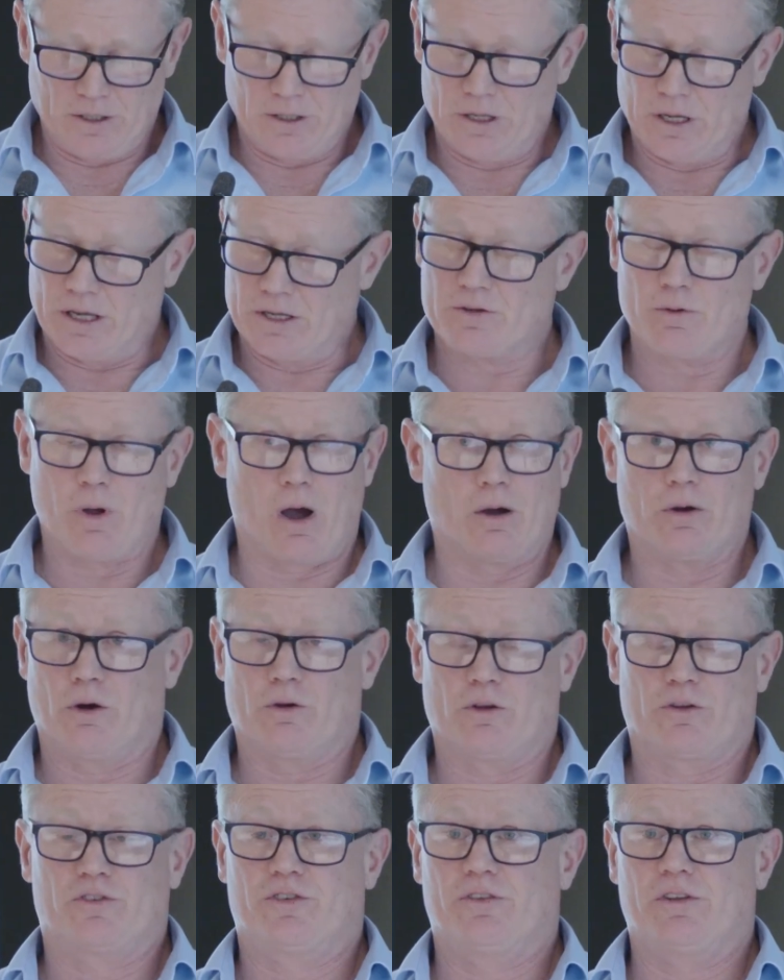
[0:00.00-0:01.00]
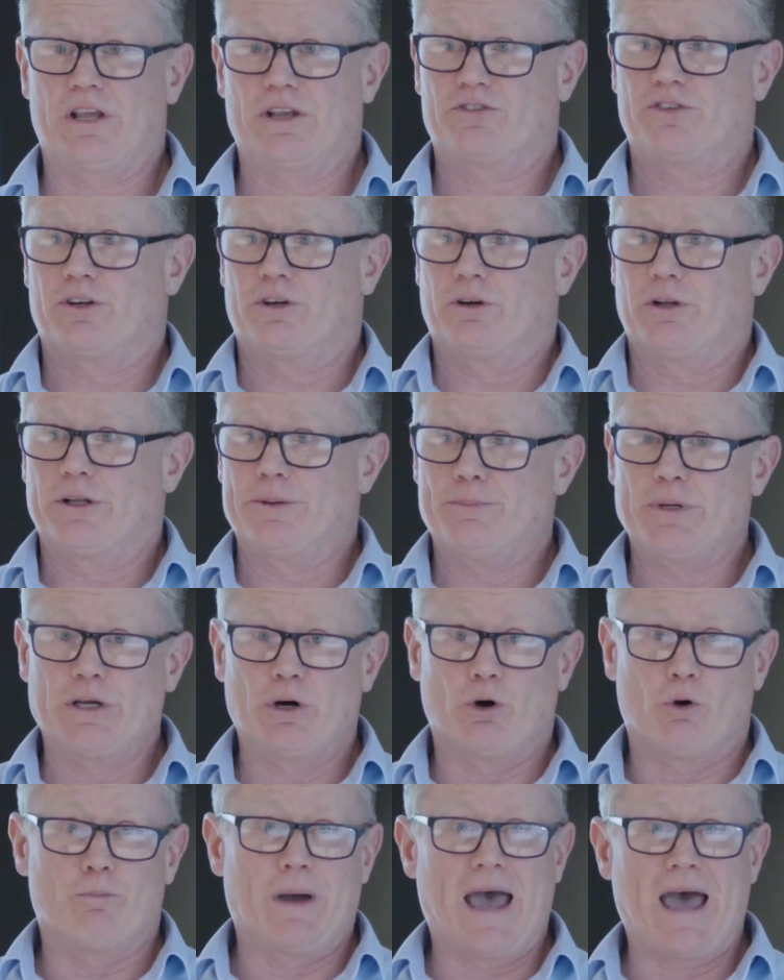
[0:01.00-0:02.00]
It's not necessarily be
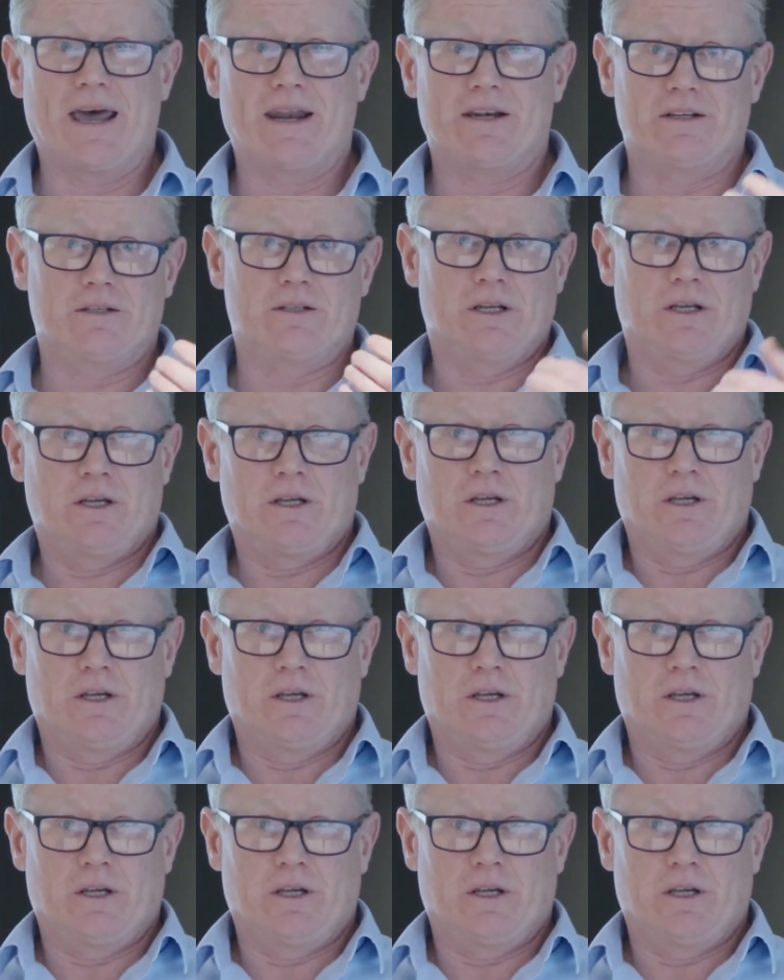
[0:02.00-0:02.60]
all bad,